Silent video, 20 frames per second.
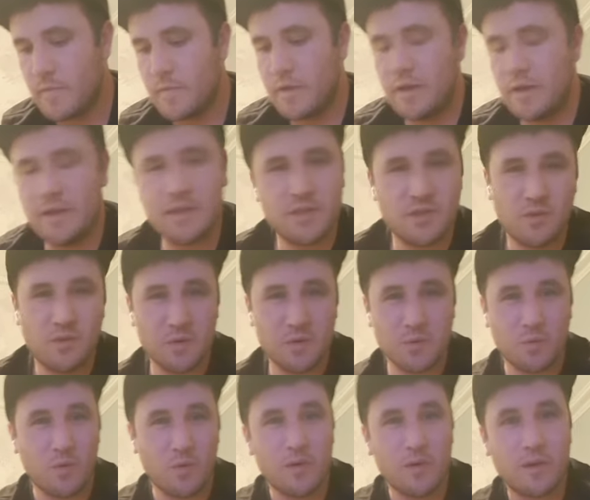doesn't always
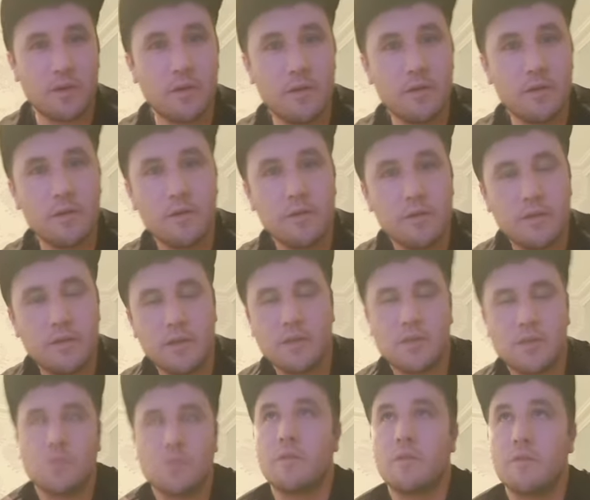work. It's
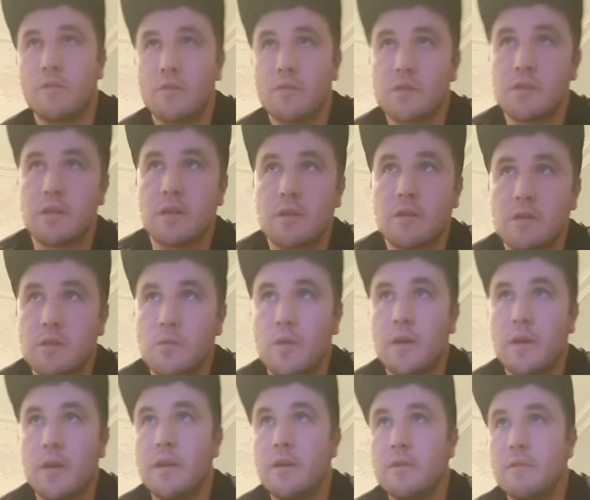just one of those things
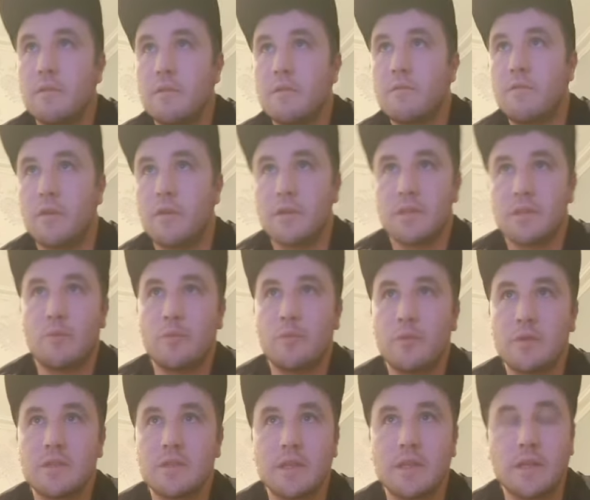where, for example,
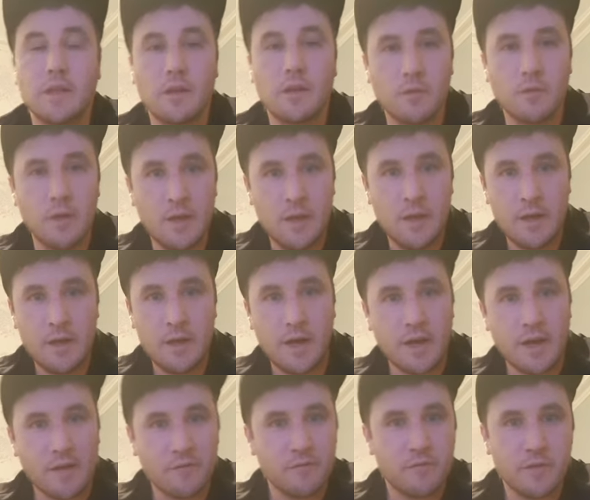today now, I
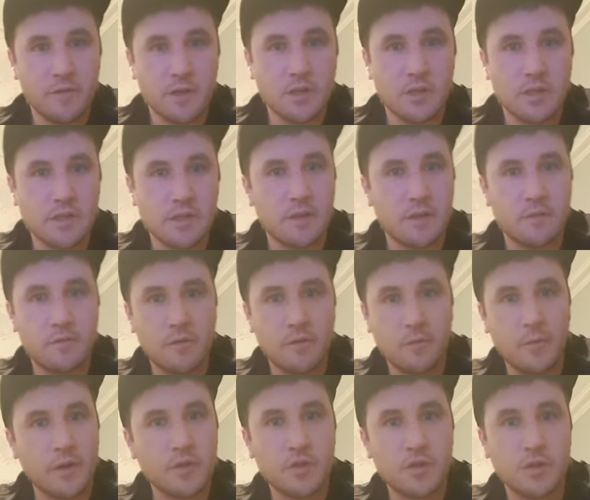haven't fished just ever
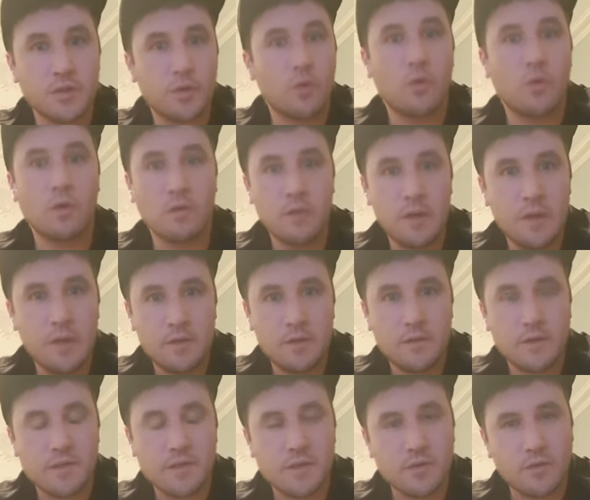much at all.
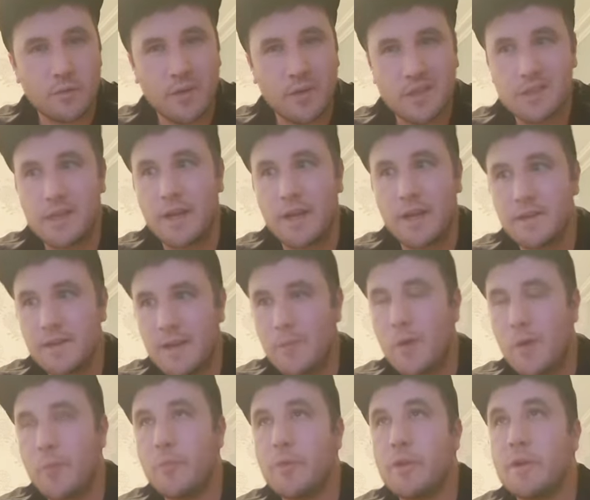This is only my second time
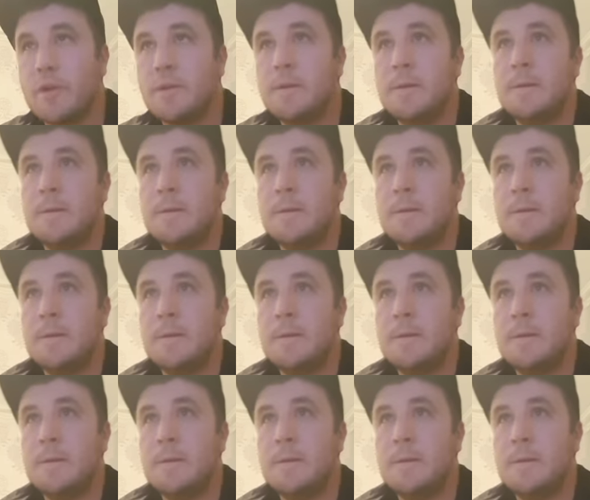up here.